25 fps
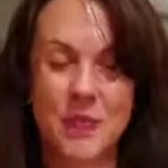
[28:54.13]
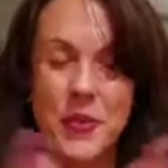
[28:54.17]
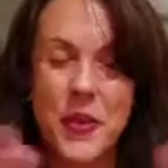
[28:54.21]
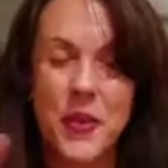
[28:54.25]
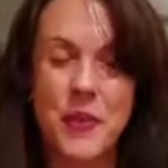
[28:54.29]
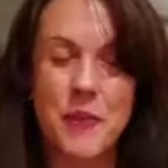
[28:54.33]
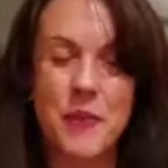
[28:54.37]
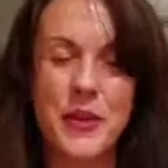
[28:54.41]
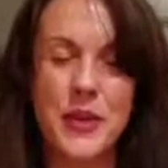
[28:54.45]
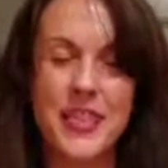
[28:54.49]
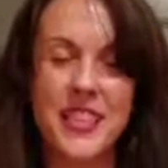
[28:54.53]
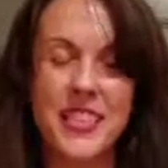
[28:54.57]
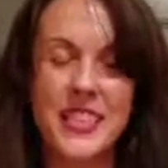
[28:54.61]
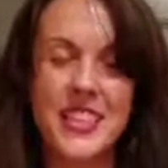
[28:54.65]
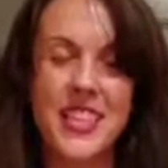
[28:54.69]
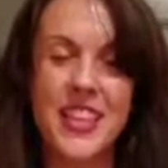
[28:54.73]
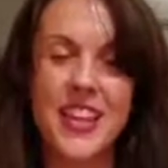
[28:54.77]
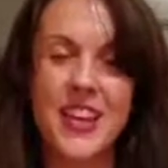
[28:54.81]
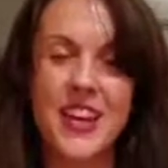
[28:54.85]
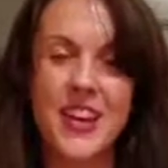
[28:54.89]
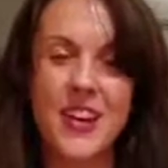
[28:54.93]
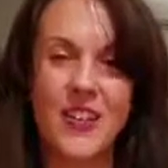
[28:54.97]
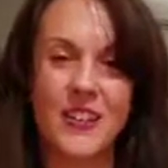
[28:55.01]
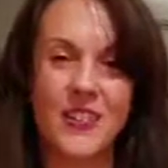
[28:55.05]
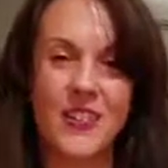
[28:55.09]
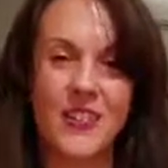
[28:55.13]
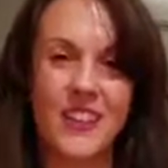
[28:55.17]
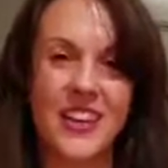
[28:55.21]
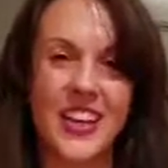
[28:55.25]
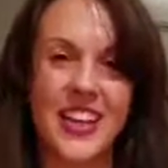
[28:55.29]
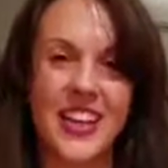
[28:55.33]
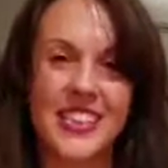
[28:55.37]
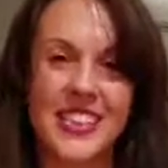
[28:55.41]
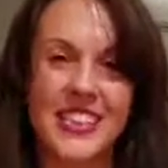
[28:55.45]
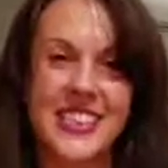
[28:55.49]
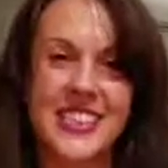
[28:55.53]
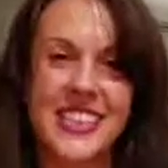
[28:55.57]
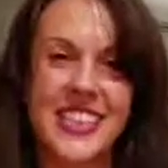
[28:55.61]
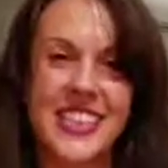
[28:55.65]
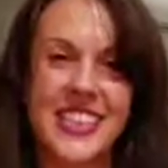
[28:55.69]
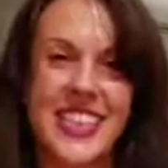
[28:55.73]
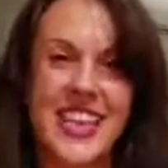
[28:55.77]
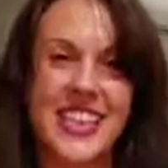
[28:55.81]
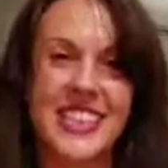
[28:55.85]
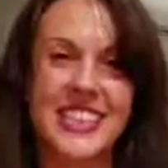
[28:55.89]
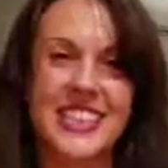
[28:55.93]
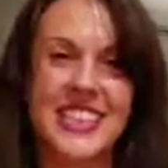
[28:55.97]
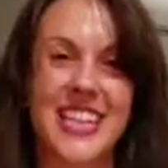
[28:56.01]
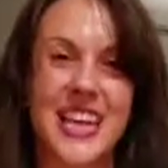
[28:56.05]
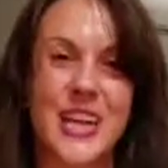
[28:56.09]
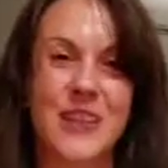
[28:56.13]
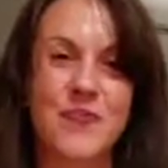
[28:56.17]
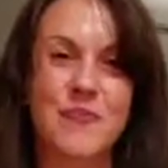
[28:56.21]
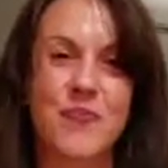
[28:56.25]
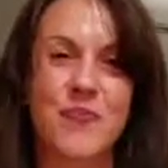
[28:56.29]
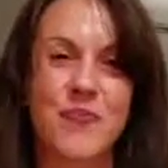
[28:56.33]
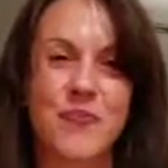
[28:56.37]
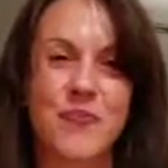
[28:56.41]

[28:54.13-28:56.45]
Peace and love, and see you next time.